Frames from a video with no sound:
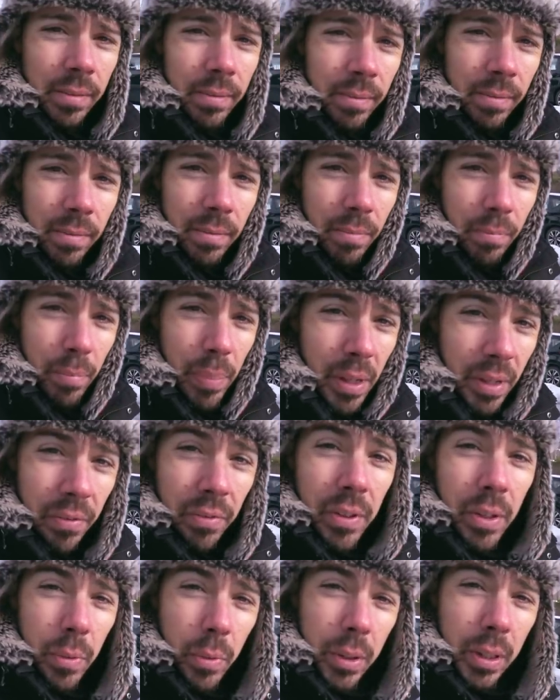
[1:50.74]

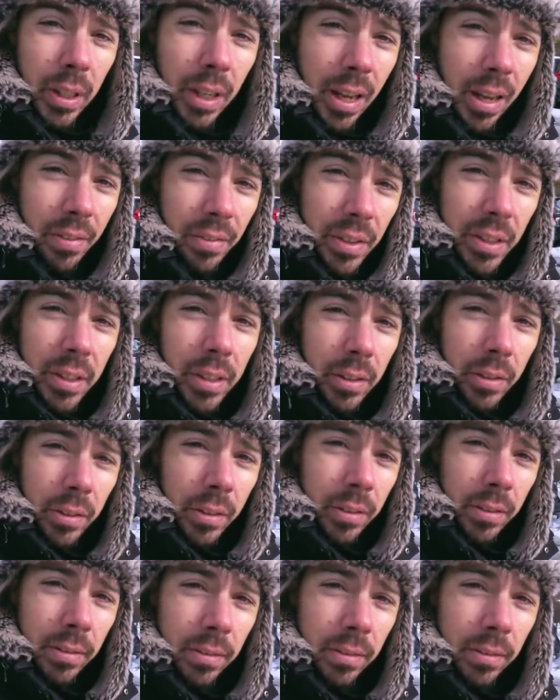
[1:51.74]
Bigfoot would laugh at you.